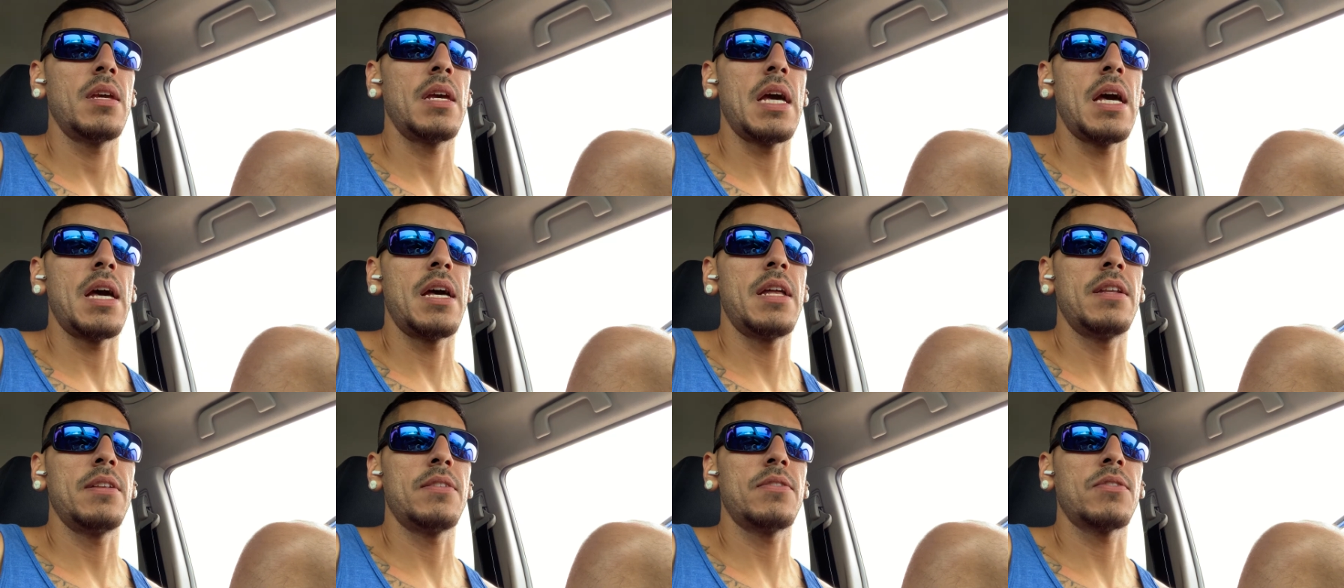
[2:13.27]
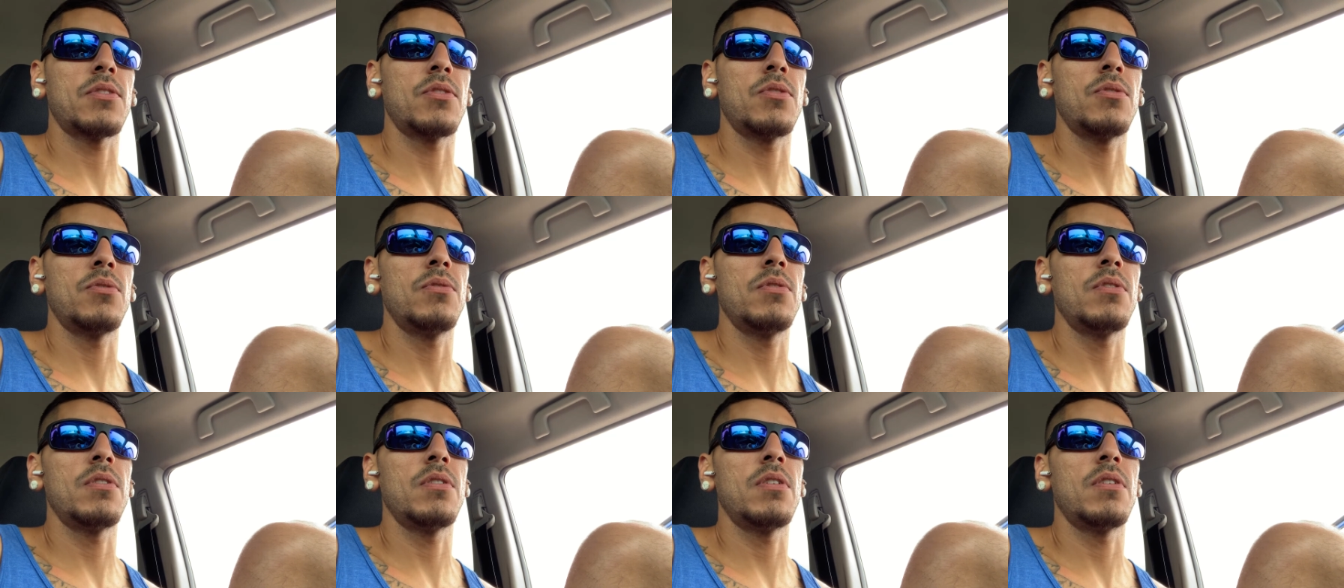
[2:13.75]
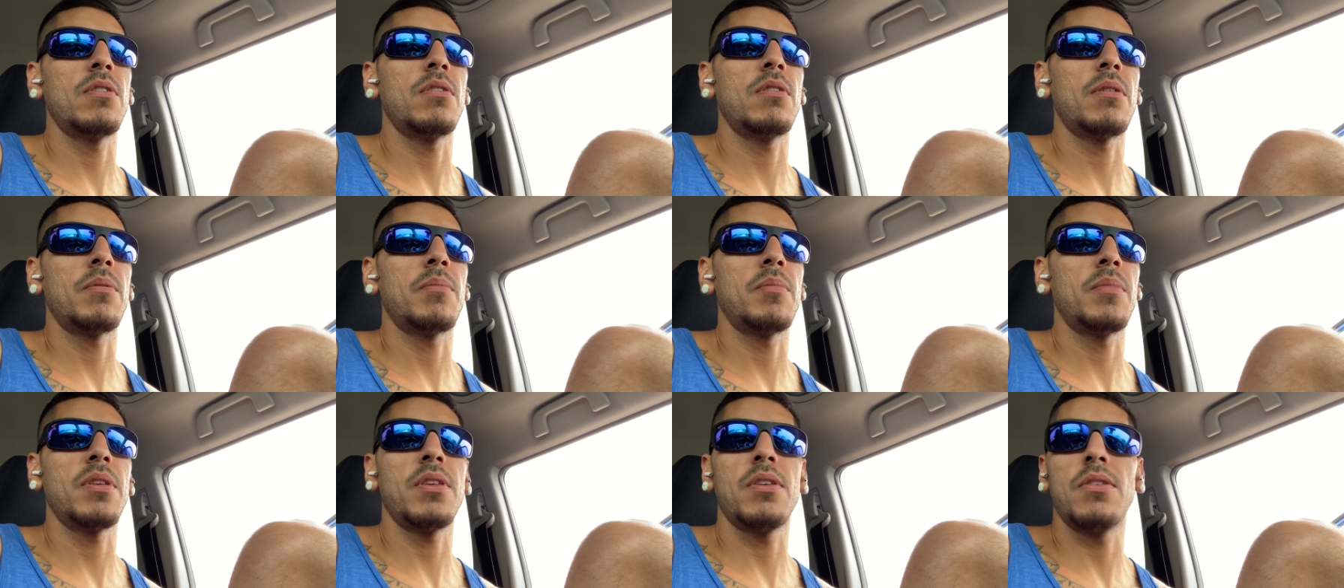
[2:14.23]
and it's cool, you know,
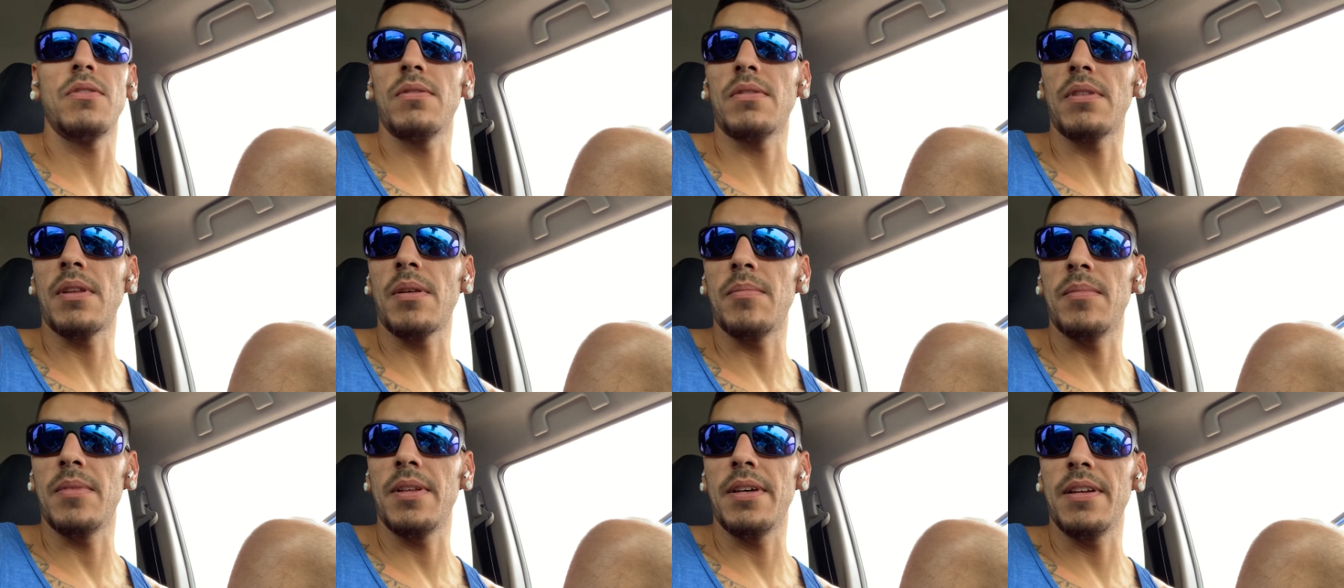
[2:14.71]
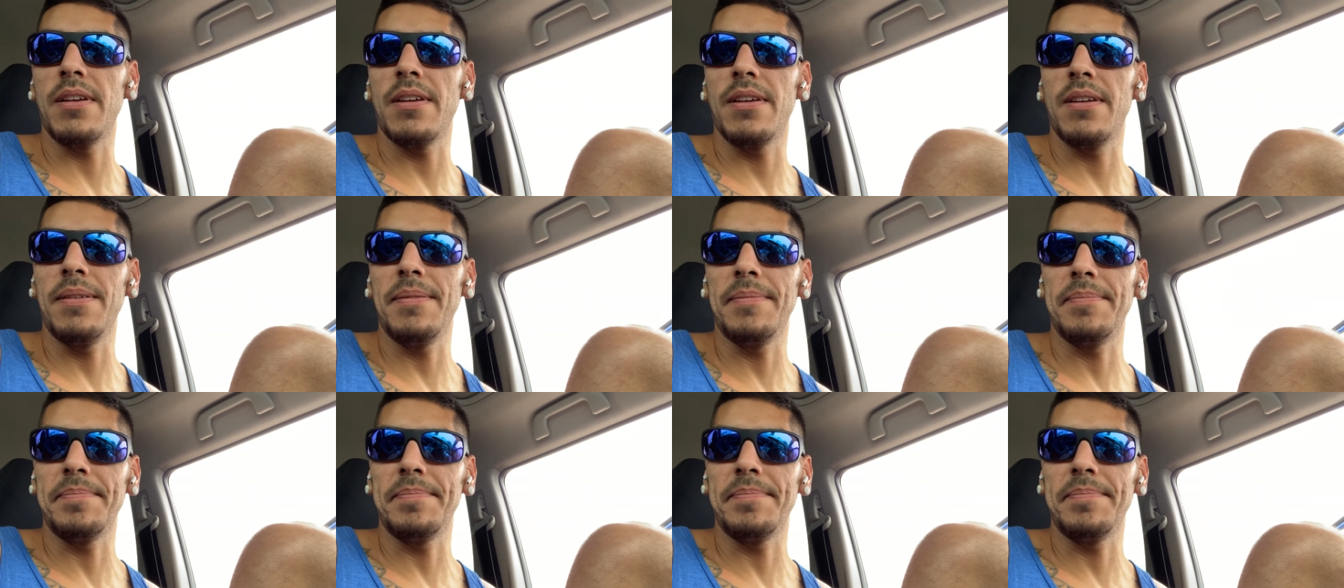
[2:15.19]
I'm gonna use them later